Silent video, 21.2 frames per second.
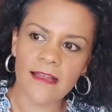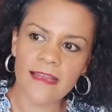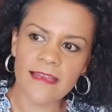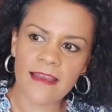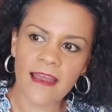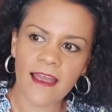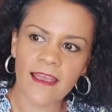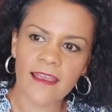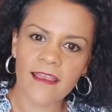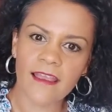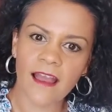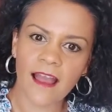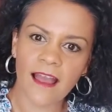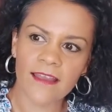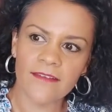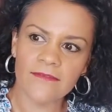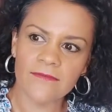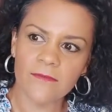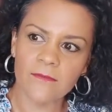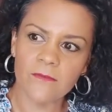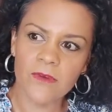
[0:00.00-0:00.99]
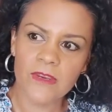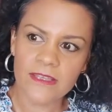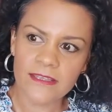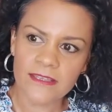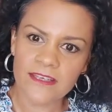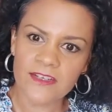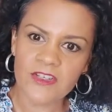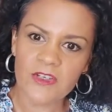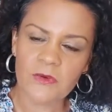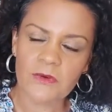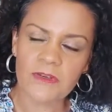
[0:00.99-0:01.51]
I
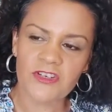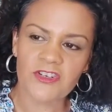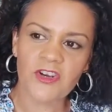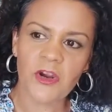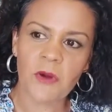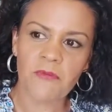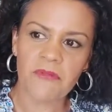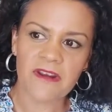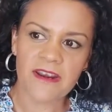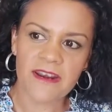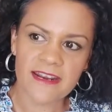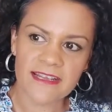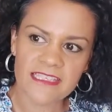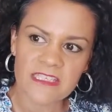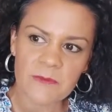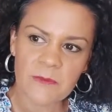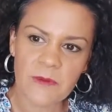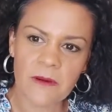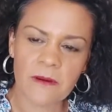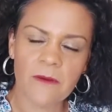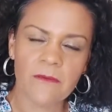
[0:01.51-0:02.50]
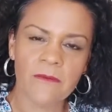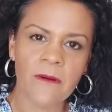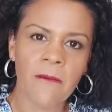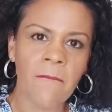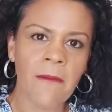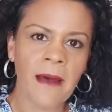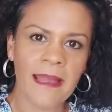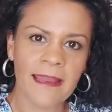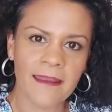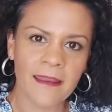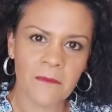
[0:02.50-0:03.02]
really do interpret it as spirit
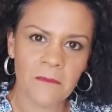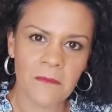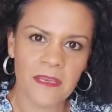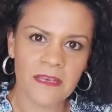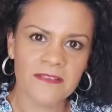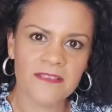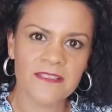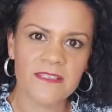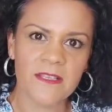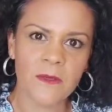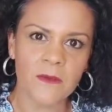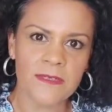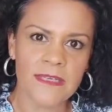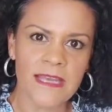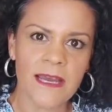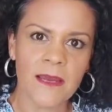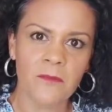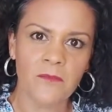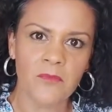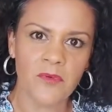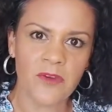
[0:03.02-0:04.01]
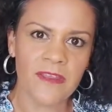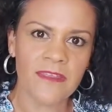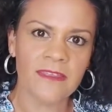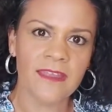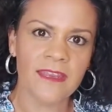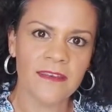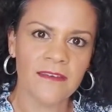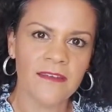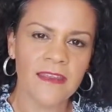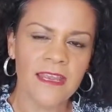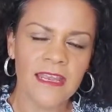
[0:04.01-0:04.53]
reminding me to slow down, breathe,
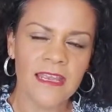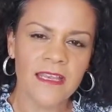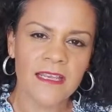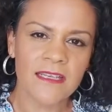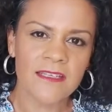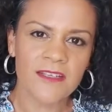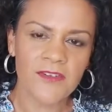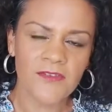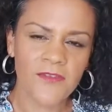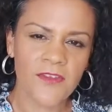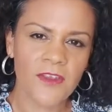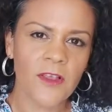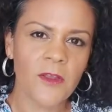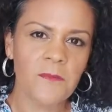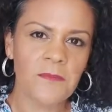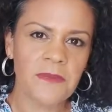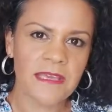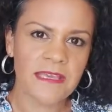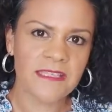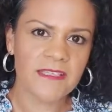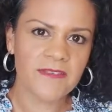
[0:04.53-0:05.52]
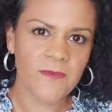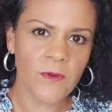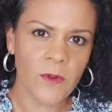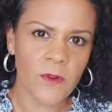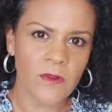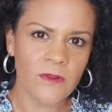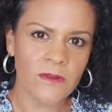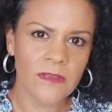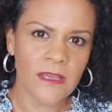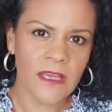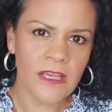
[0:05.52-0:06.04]
and to feel
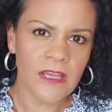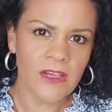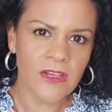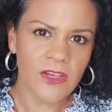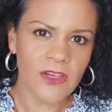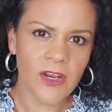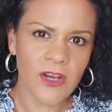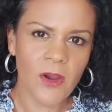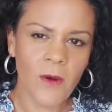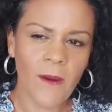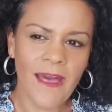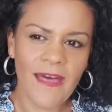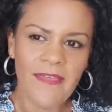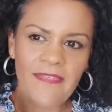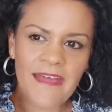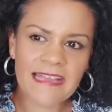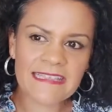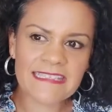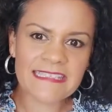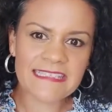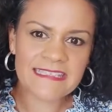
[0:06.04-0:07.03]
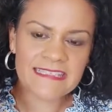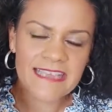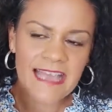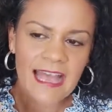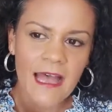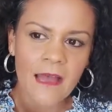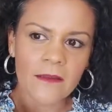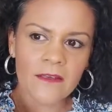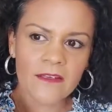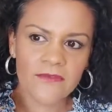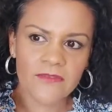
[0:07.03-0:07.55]
peaceful. You know, and that
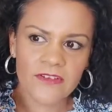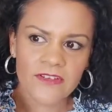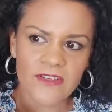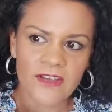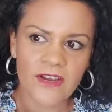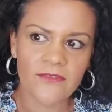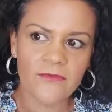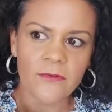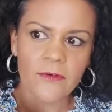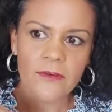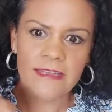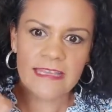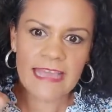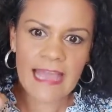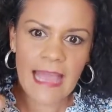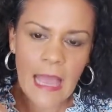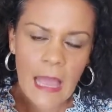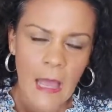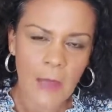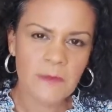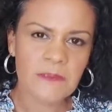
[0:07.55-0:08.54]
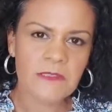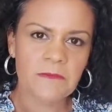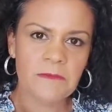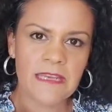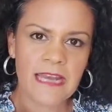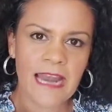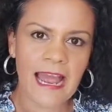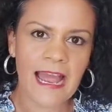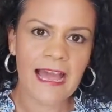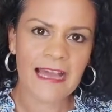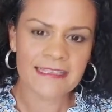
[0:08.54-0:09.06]
sound of a dove really helps me
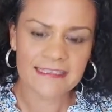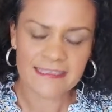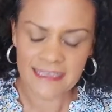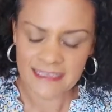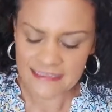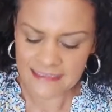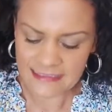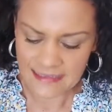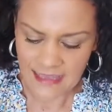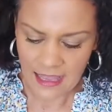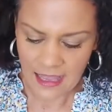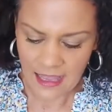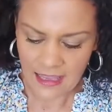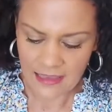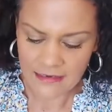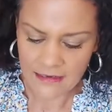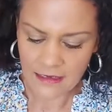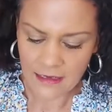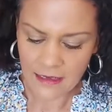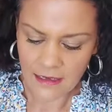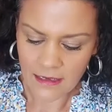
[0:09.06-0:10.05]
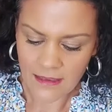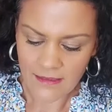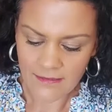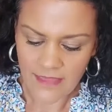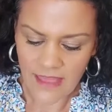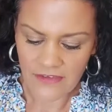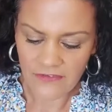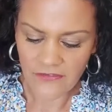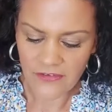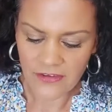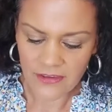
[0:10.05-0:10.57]
to access that
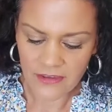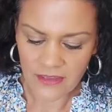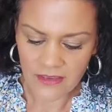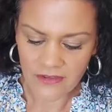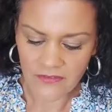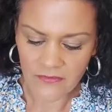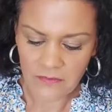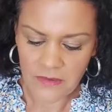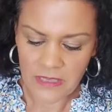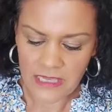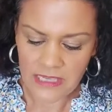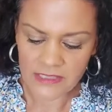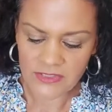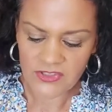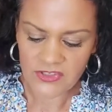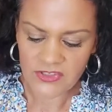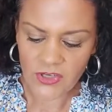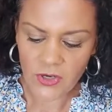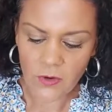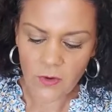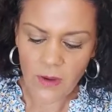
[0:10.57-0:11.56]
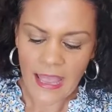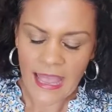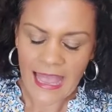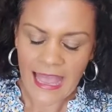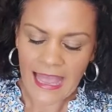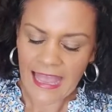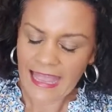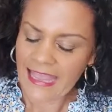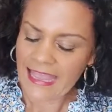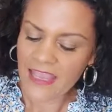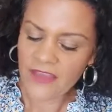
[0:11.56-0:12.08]
feeling of peace. So
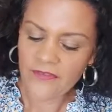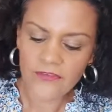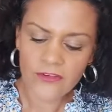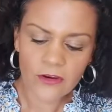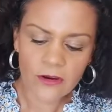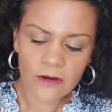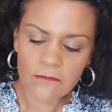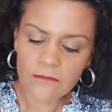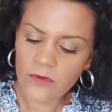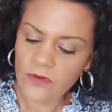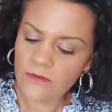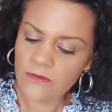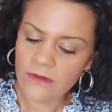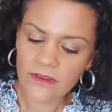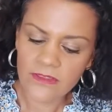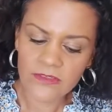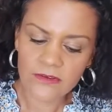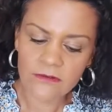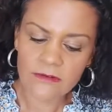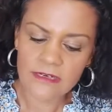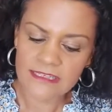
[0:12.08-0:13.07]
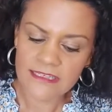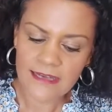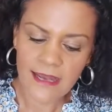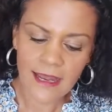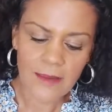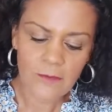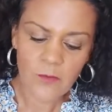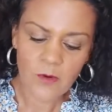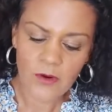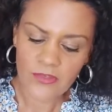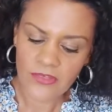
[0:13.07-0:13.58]
if you're moving through a
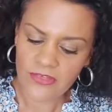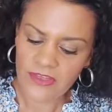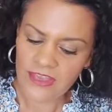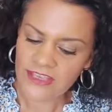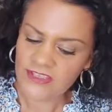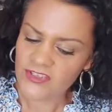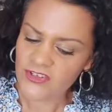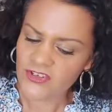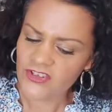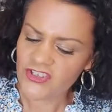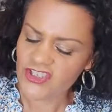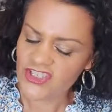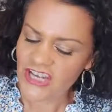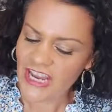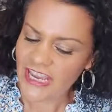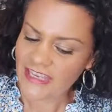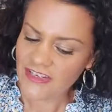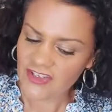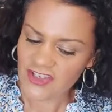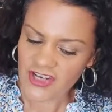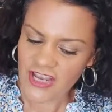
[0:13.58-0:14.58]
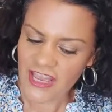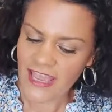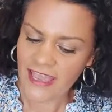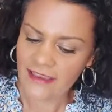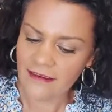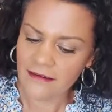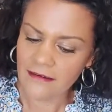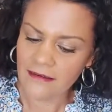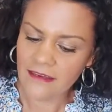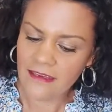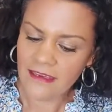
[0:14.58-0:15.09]
time where things are
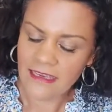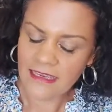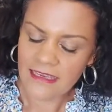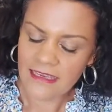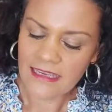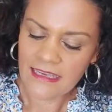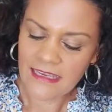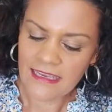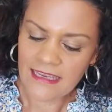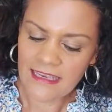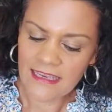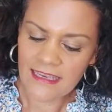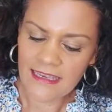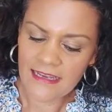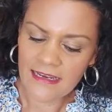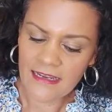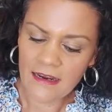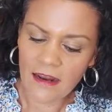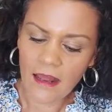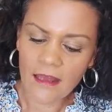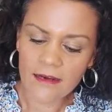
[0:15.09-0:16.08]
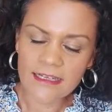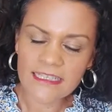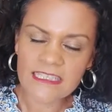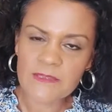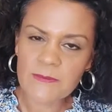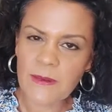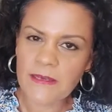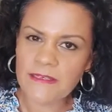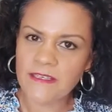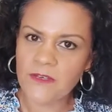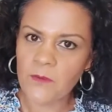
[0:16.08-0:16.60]
changing in an
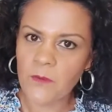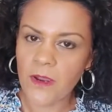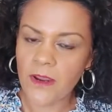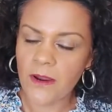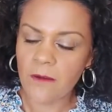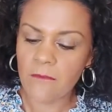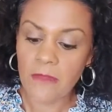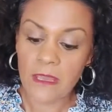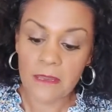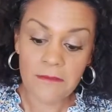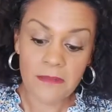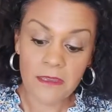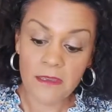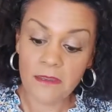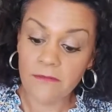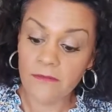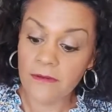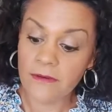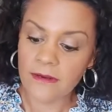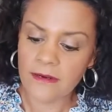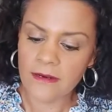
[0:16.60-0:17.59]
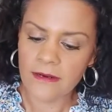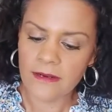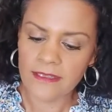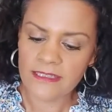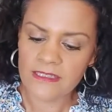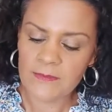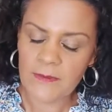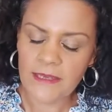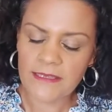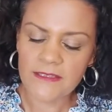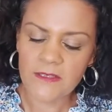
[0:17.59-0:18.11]
unexpected way, or maybe even in an
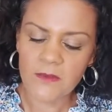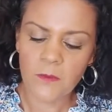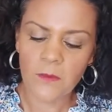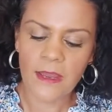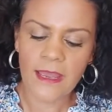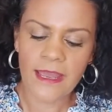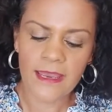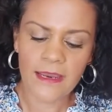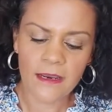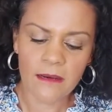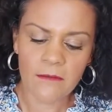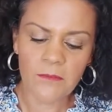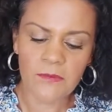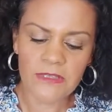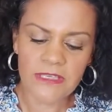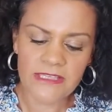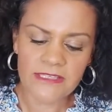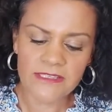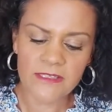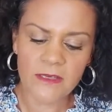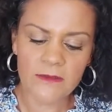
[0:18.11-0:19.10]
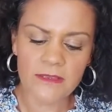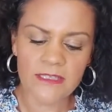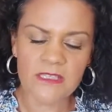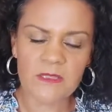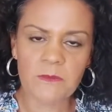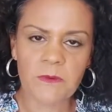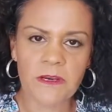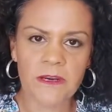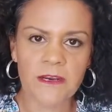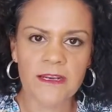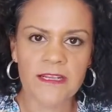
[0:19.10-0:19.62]
expected way, please know that
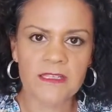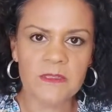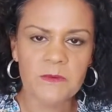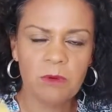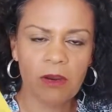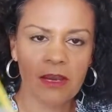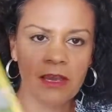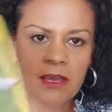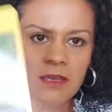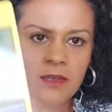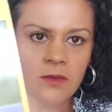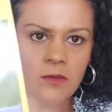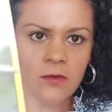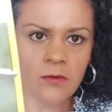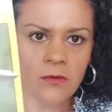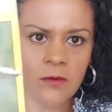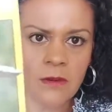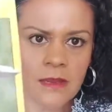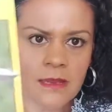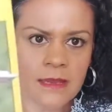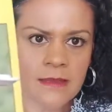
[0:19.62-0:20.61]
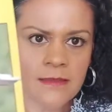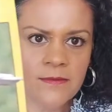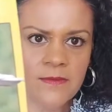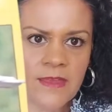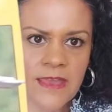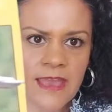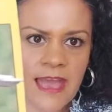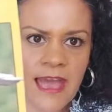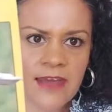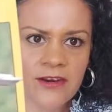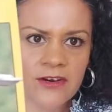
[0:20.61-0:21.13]
Spirit is bringing you
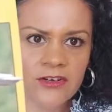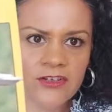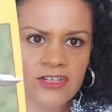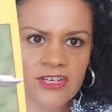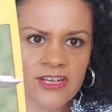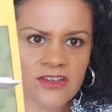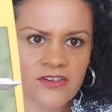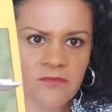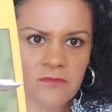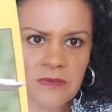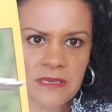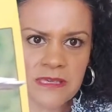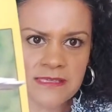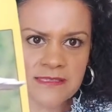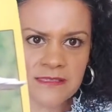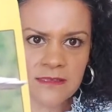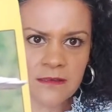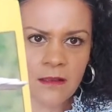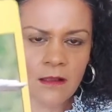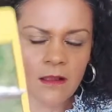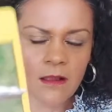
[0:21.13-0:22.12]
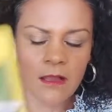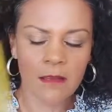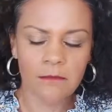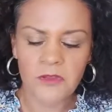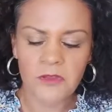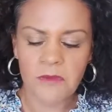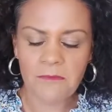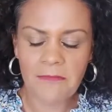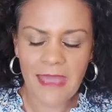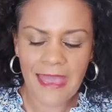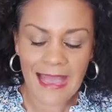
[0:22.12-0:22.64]
the energy of peace and calm.
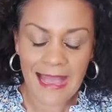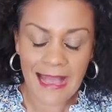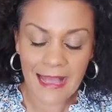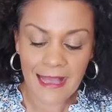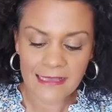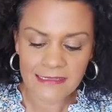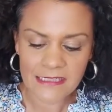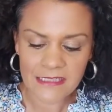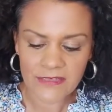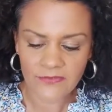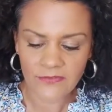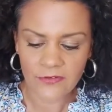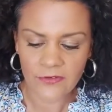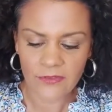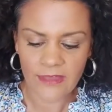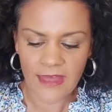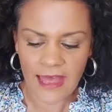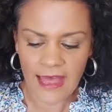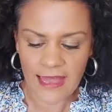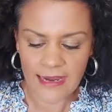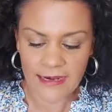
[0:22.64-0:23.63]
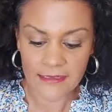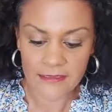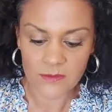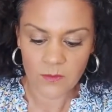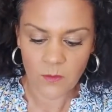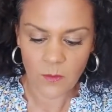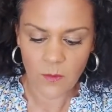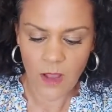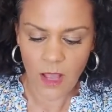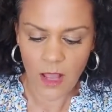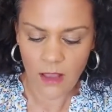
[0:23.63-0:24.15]
You may ask for that as
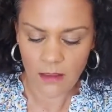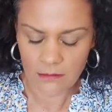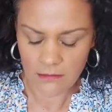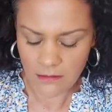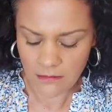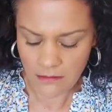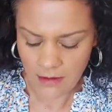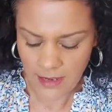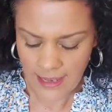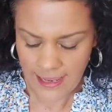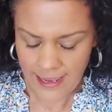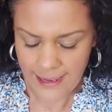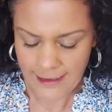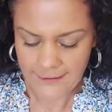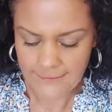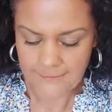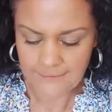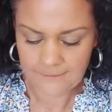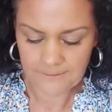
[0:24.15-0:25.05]
well, okay?